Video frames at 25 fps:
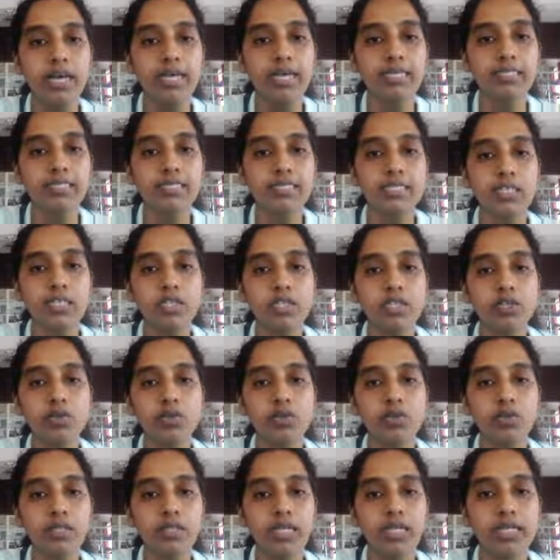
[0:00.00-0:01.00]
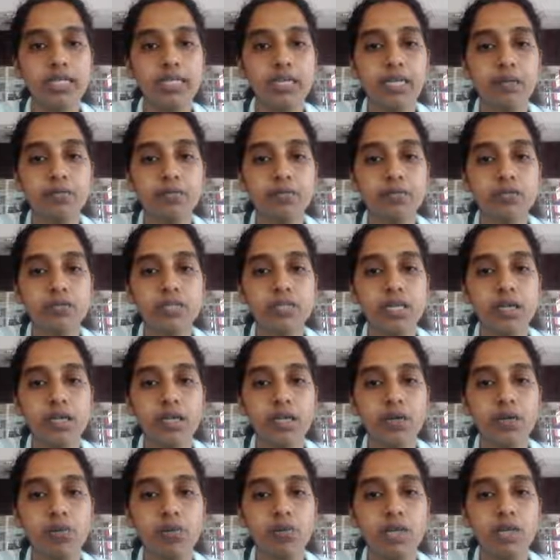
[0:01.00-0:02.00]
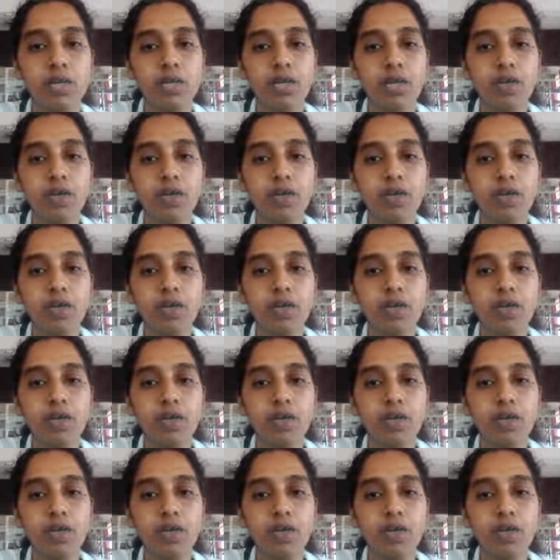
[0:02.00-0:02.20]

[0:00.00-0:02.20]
ICQ, that comes around